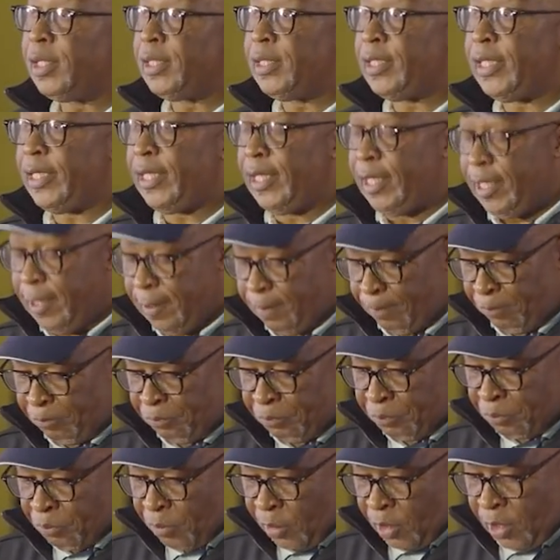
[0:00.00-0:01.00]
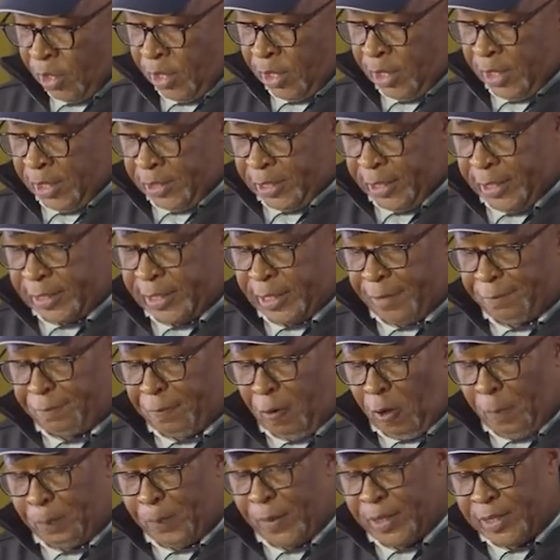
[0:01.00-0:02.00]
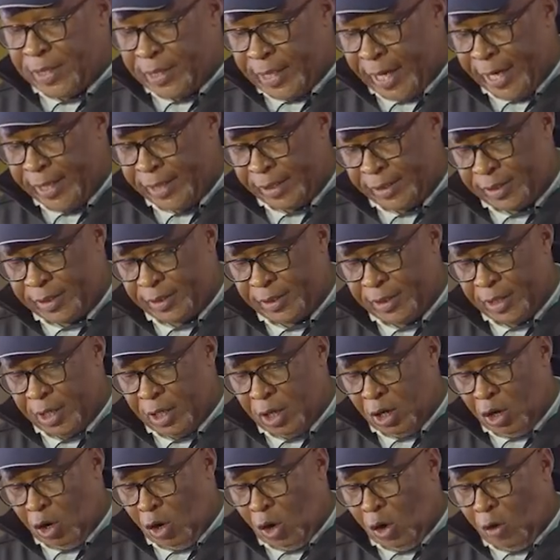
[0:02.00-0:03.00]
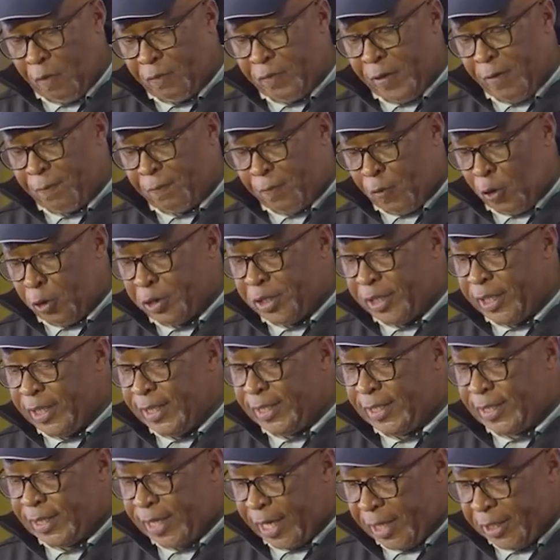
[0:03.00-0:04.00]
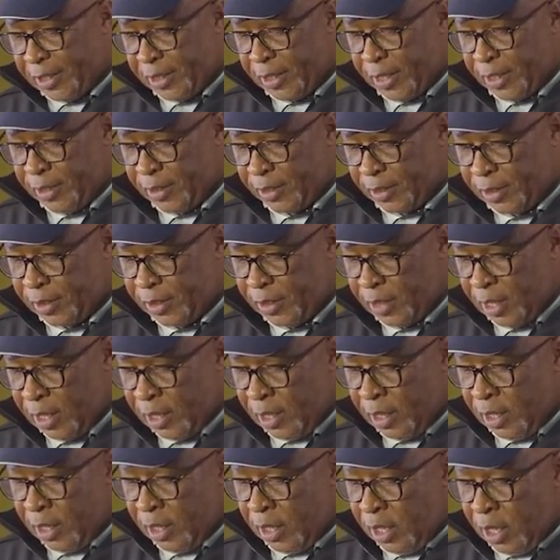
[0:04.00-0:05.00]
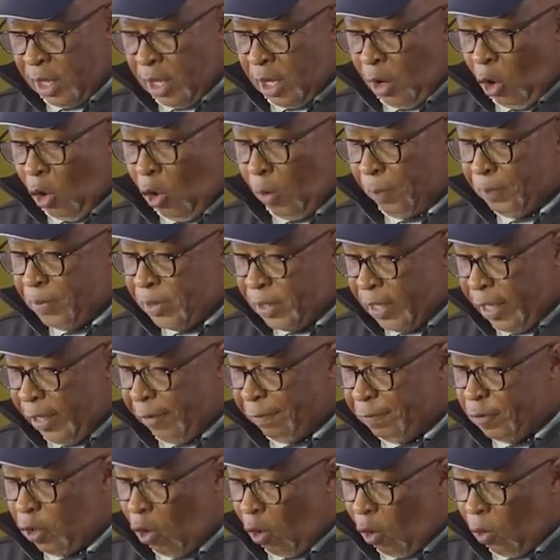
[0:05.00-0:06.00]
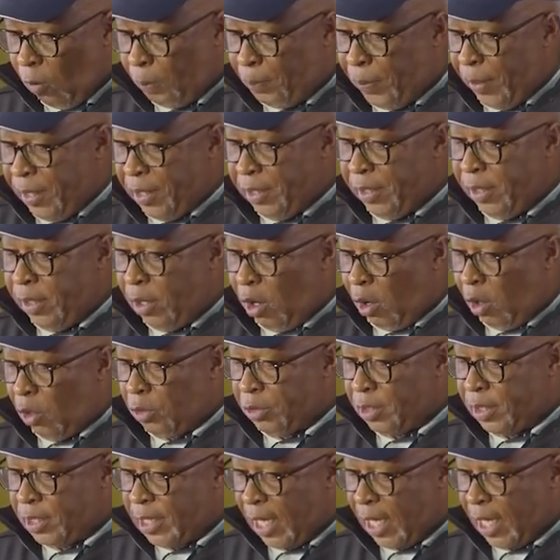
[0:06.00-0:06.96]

D. 64% of the voting stations observed open on